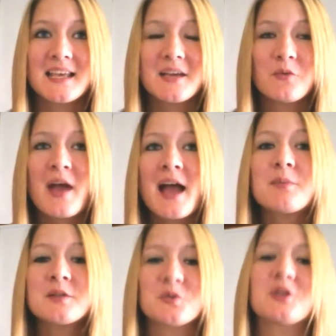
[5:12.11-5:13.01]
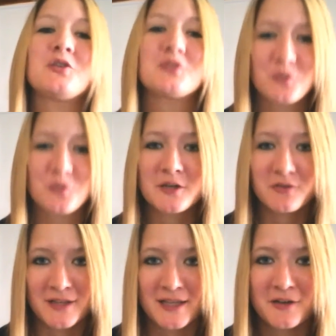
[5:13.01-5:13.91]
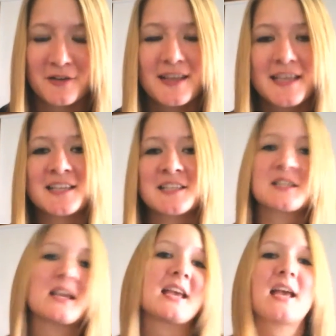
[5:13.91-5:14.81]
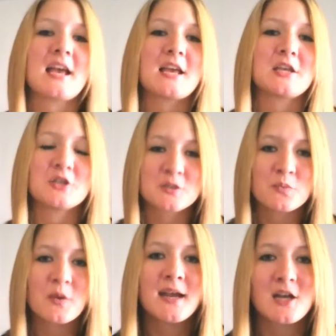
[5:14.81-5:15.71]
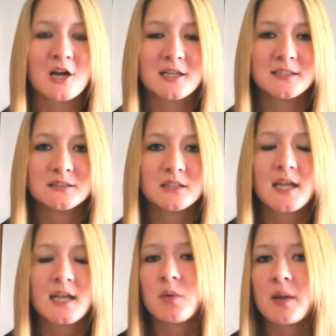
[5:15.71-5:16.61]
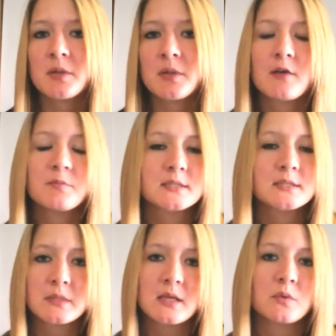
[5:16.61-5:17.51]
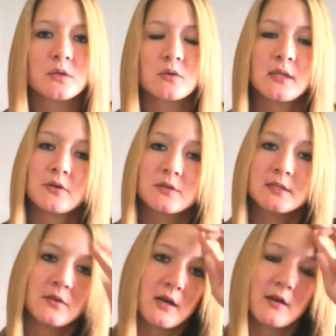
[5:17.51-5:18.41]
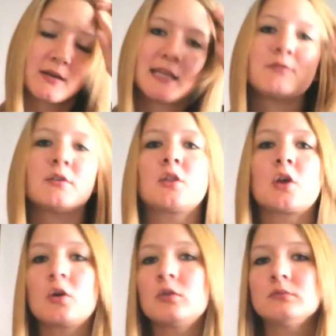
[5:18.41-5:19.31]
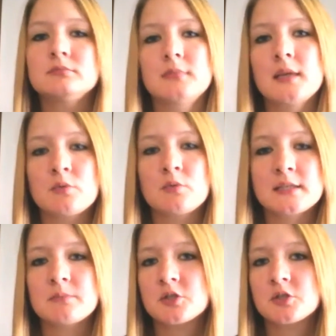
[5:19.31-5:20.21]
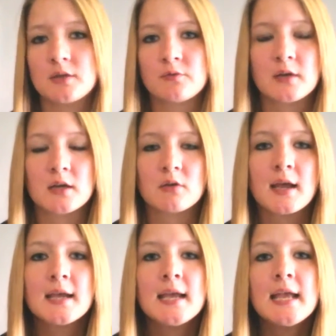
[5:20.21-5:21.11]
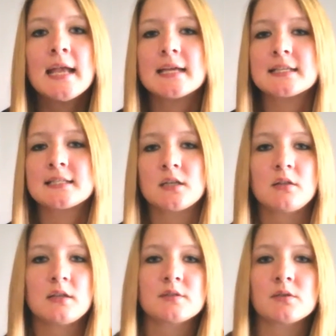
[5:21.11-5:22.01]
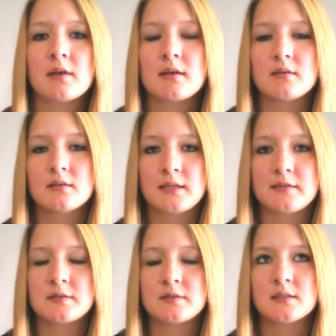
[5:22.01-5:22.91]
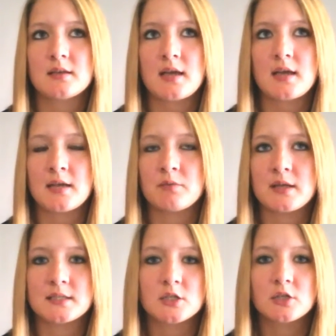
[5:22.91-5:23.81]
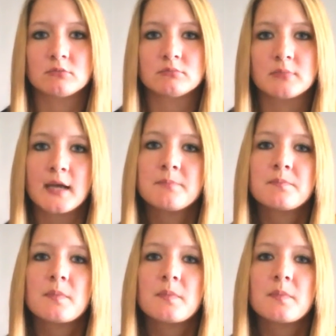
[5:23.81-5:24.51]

what happens when you use a window cleaner is you spray it on and you wipe it off, but some of that window cleaner is still there, even though it will seem streak free, okay? It still leaves a residue, okay?